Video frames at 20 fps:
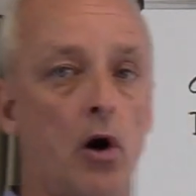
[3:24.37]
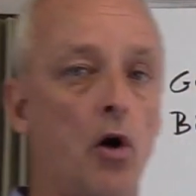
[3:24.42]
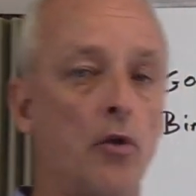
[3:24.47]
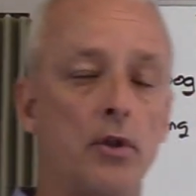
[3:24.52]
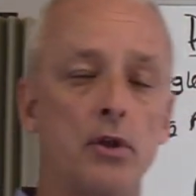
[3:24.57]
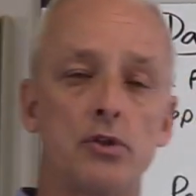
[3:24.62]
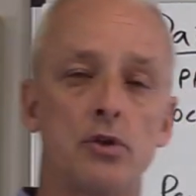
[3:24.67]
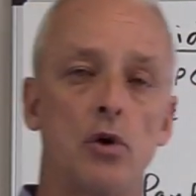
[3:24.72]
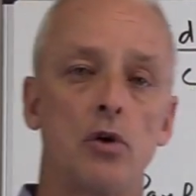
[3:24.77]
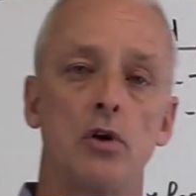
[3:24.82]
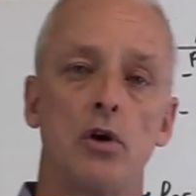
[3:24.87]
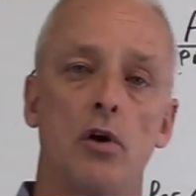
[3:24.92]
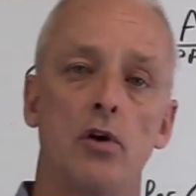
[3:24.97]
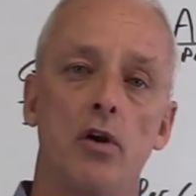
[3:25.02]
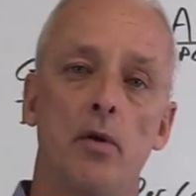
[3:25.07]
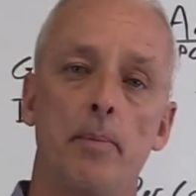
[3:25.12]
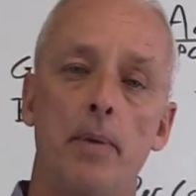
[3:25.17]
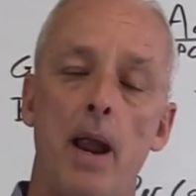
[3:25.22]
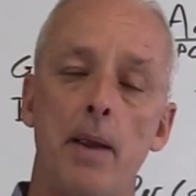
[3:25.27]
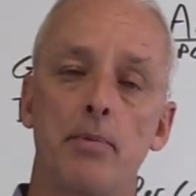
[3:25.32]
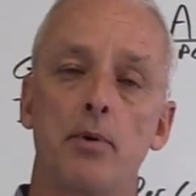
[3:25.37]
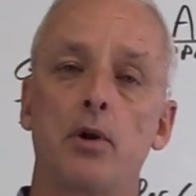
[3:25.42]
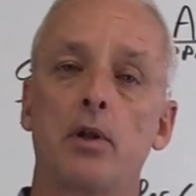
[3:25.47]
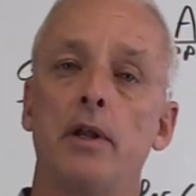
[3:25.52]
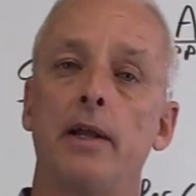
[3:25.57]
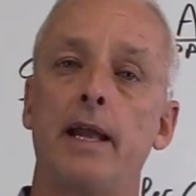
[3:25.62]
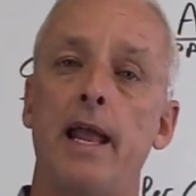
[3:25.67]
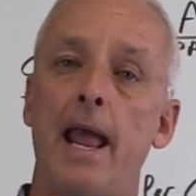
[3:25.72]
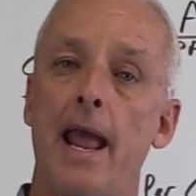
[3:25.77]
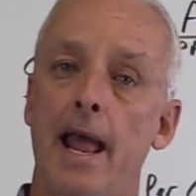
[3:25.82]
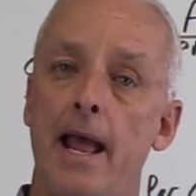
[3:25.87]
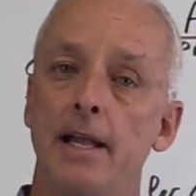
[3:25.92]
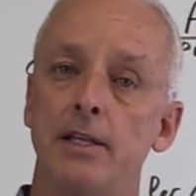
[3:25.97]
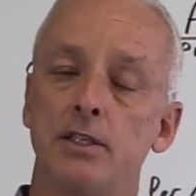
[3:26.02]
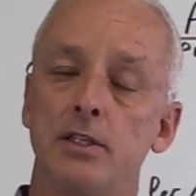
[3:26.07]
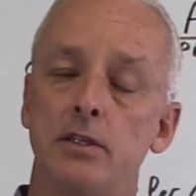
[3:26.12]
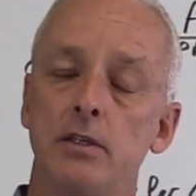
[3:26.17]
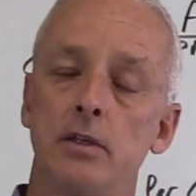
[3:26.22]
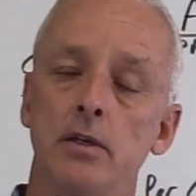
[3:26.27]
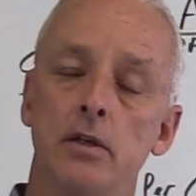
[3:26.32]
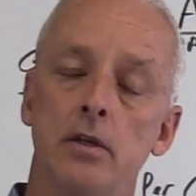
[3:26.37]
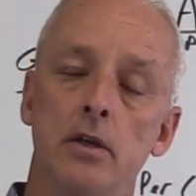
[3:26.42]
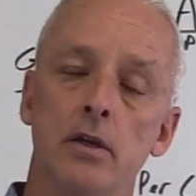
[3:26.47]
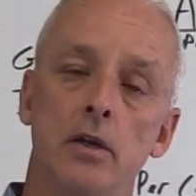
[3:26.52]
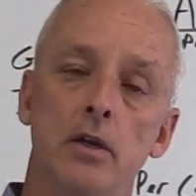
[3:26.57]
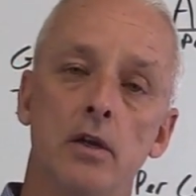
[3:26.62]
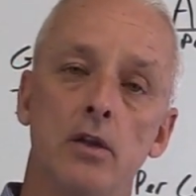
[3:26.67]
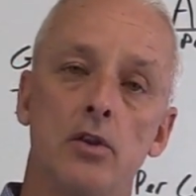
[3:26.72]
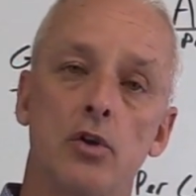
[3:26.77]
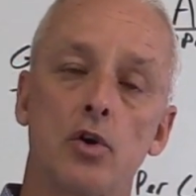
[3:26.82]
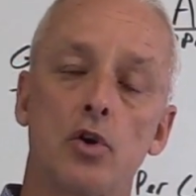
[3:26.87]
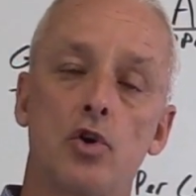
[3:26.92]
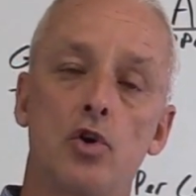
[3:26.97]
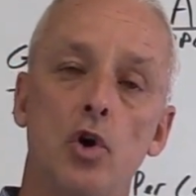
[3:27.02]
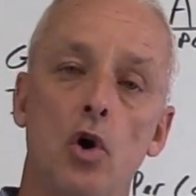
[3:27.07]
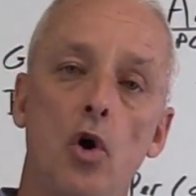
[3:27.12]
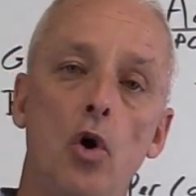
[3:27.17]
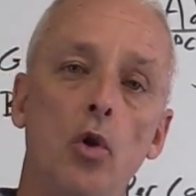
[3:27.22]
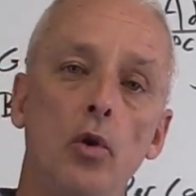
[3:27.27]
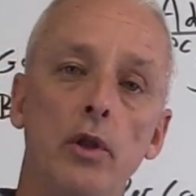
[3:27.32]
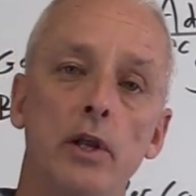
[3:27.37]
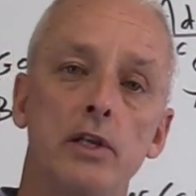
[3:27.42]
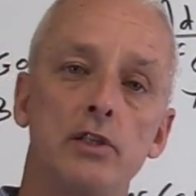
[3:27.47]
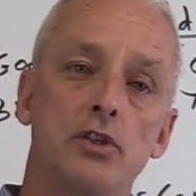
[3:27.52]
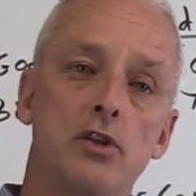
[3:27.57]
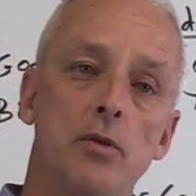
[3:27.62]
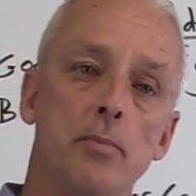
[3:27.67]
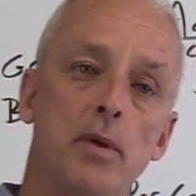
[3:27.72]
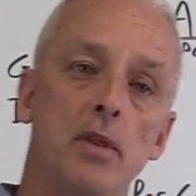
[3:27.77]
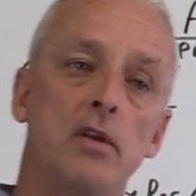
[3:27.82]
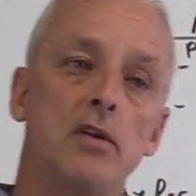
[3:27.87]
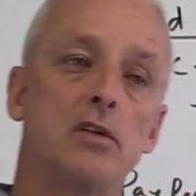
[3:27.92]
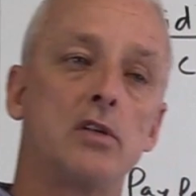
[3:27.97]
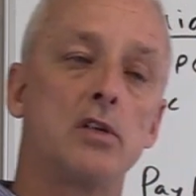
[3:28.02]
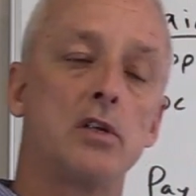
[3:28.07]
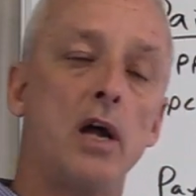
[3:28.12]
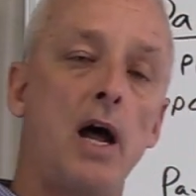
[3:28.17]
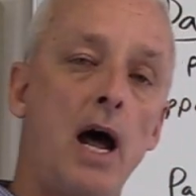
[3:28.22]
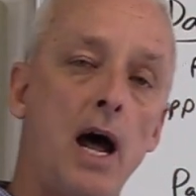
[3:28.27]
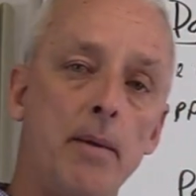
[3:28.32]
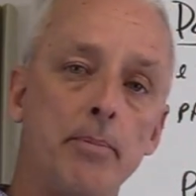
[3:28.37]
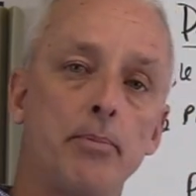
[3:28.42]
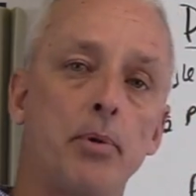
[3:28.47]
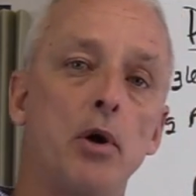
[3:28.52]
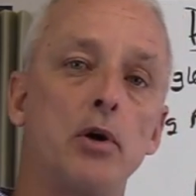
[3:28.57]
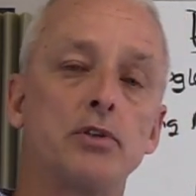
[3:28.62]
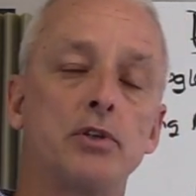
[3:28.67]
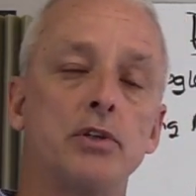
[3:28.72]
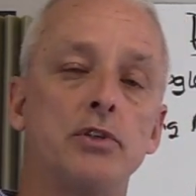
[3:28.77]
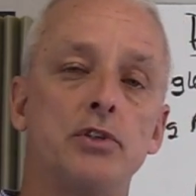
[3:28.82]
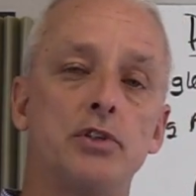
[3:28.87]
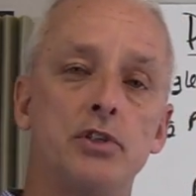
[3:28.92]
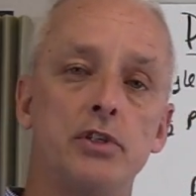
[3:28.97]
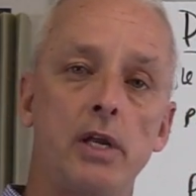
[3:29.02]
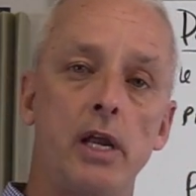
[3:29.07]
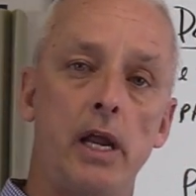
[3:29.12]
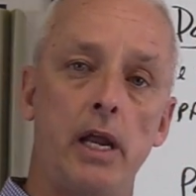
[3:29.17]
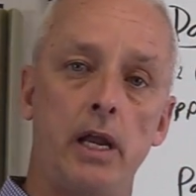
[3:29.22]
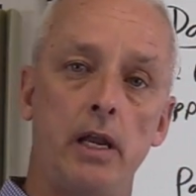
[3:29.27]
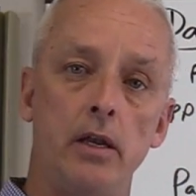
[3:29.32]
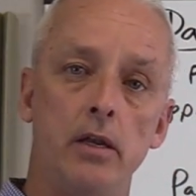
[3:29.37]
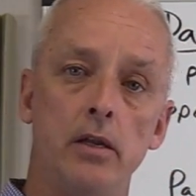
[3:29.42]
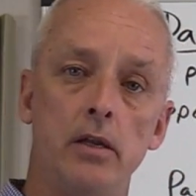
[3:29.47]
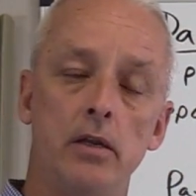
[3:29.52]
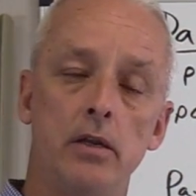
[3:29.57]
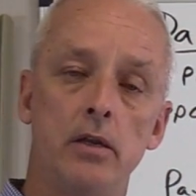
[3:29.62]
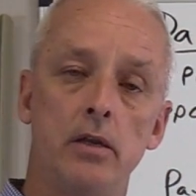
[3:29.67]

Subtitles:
All those are your pay-per-click ads. The goal is to be the top person seen.